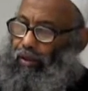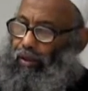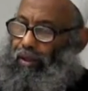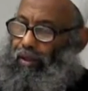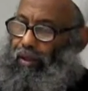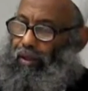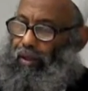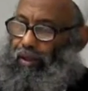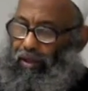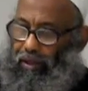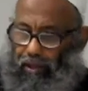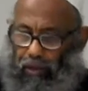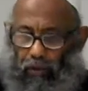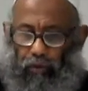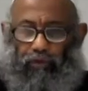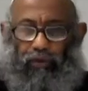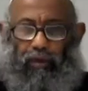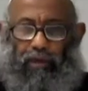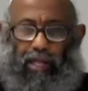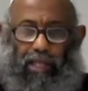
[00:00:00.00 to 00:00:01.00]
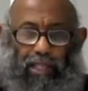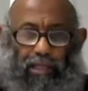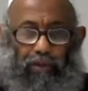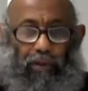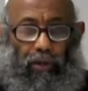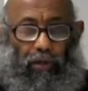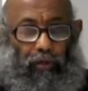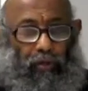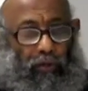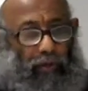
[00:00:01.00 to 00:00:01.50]
authorized
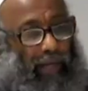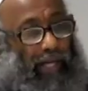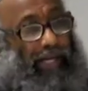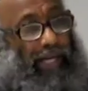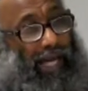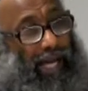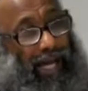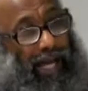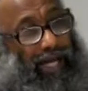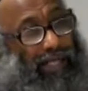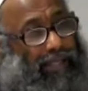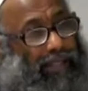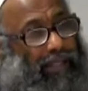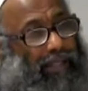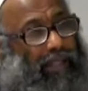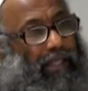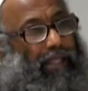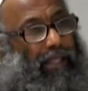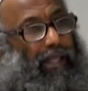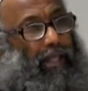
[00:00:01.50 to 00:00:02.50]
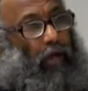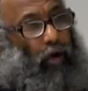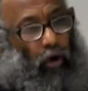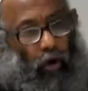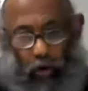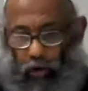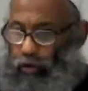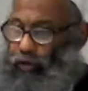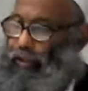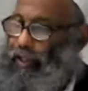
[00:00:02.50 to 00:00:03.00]
person, and act
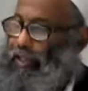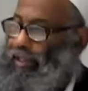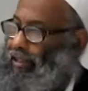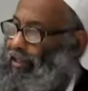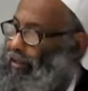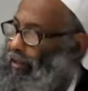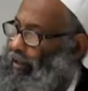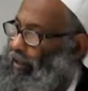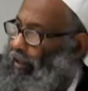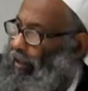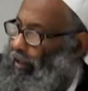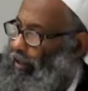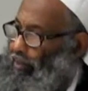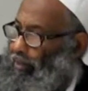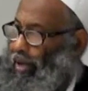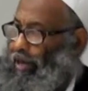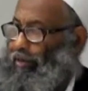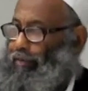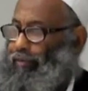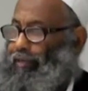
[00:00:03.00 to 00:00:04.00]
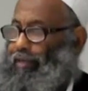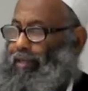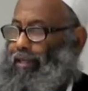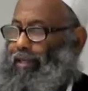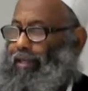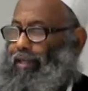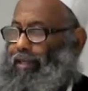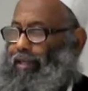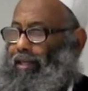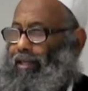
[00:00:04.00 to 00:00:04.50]
on his
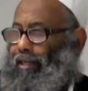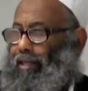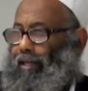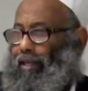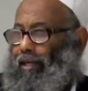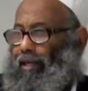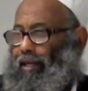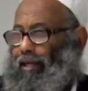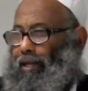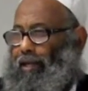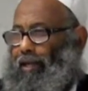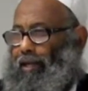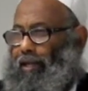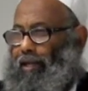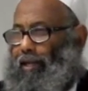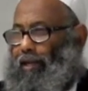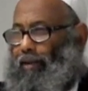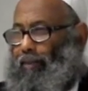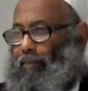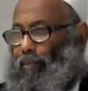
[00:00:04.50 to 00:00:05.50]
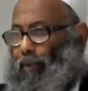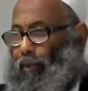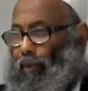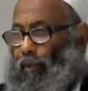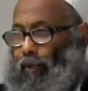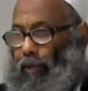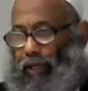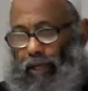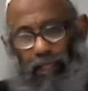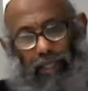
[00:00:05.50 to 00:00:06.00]
partner
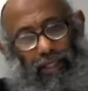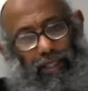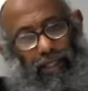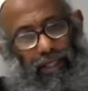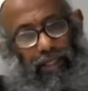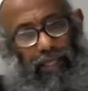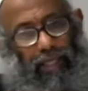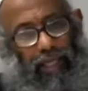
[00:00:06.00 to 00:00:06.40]
belongings